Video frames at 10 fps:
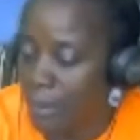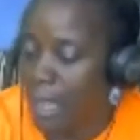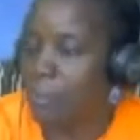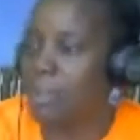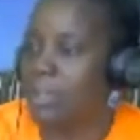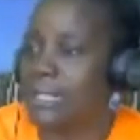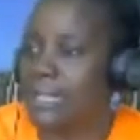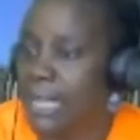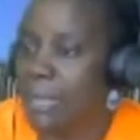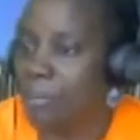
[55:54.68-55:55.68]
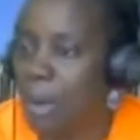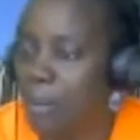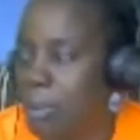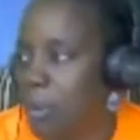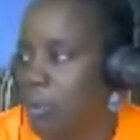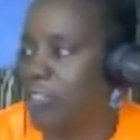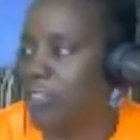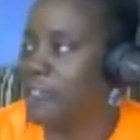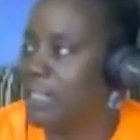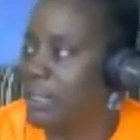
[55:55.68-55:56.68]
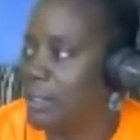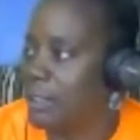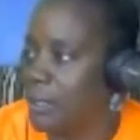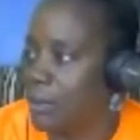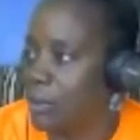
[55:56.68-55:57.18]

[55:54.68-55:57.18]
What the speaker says: I'm gonna say probably about 50 or a